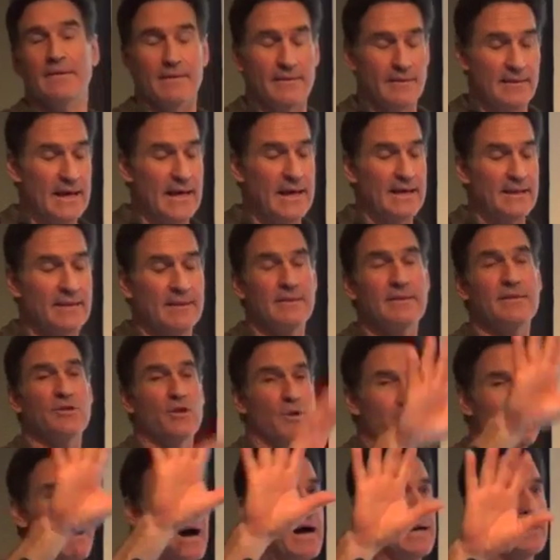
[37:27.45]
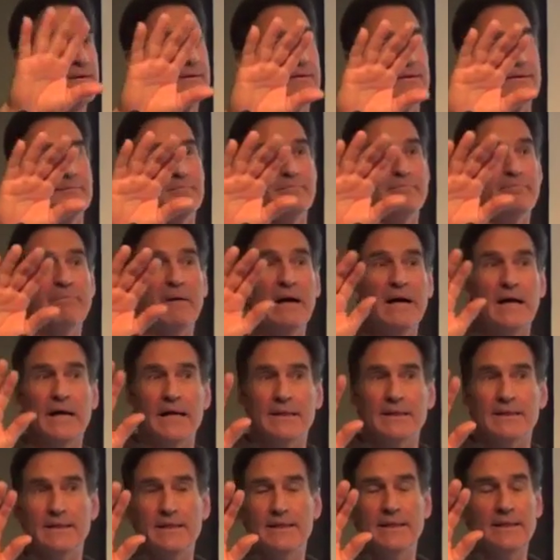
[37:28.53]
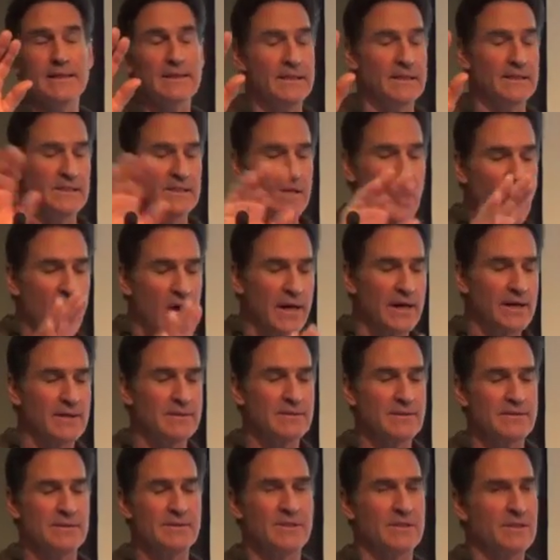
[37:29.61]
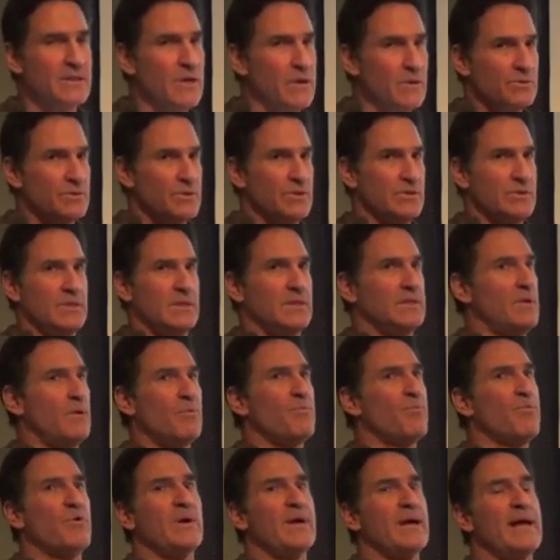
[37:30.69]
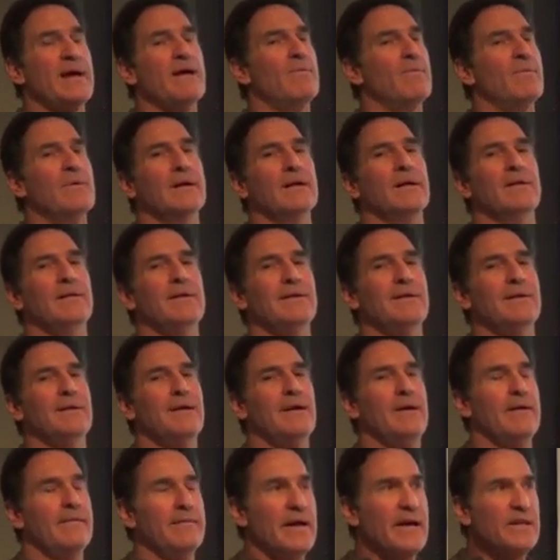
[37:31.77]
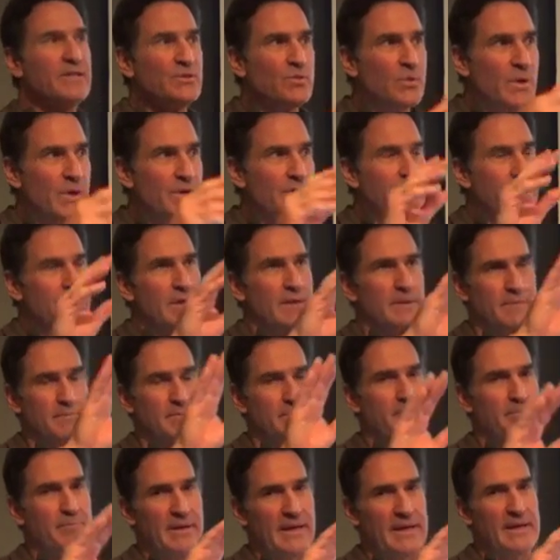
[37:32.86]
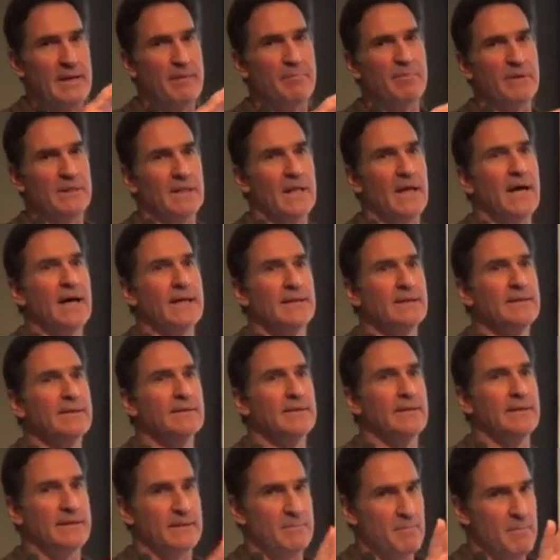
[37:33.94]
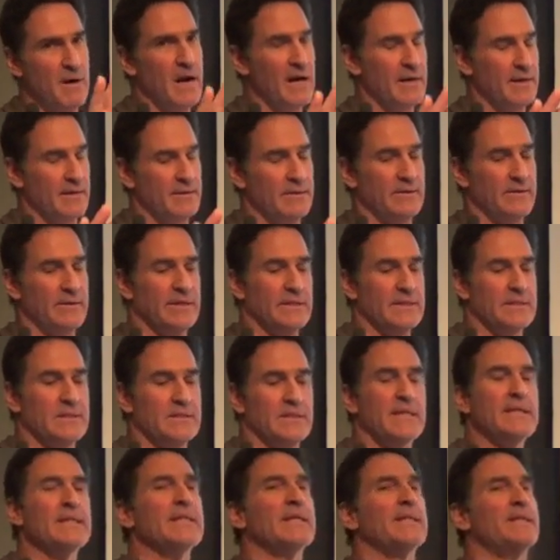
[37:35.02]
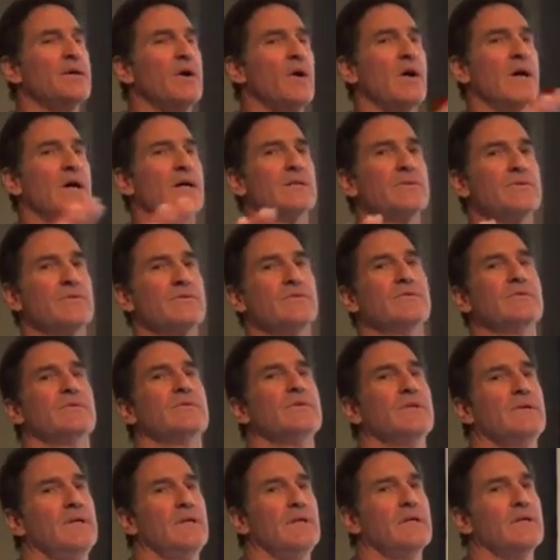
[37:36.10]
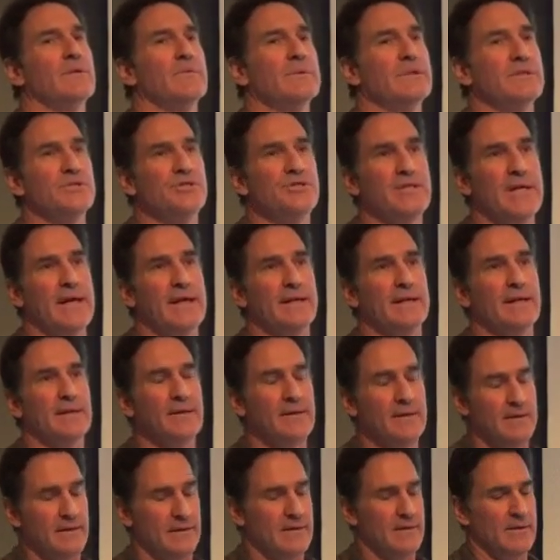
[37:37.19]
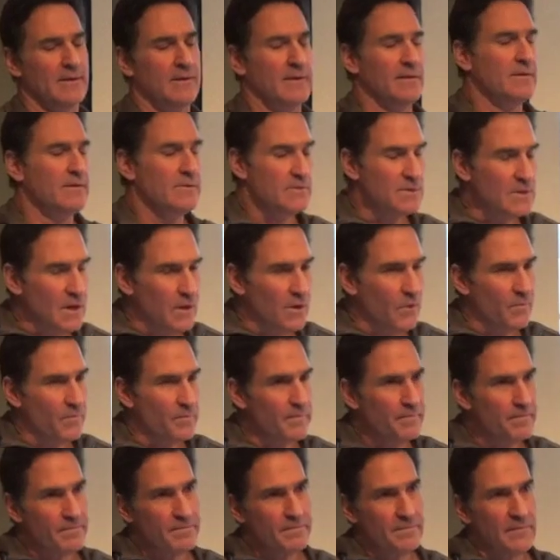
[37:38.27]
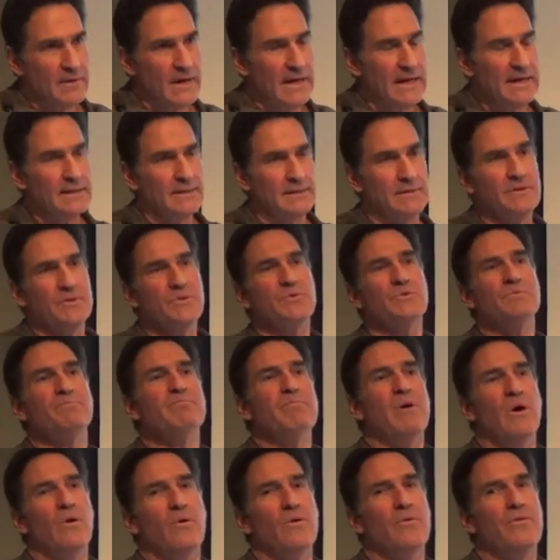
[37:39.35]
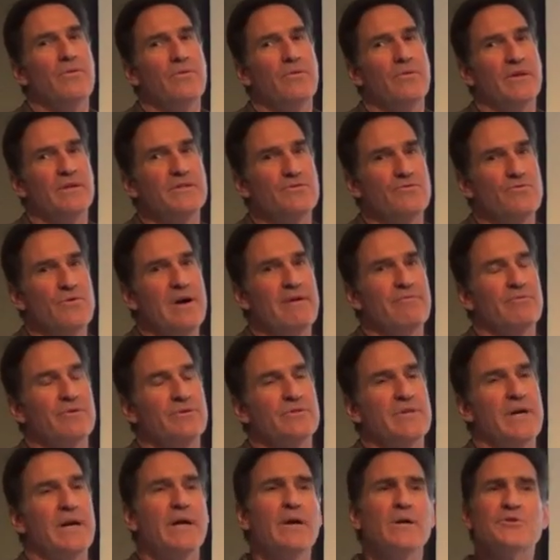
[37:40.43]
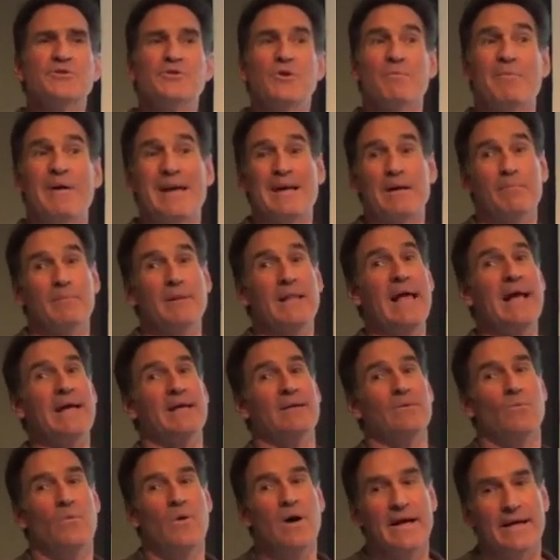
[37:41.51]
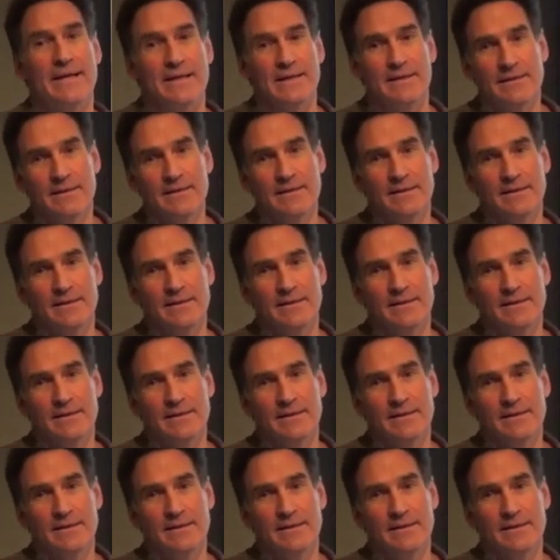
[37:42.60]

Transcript: than your monitor. But in the darks, you don't, sit, don't print out well. And that's where you can pick up a lot in the monitor is in the darks, you know, in the shading. So I use both as a reference. I also make a black and white,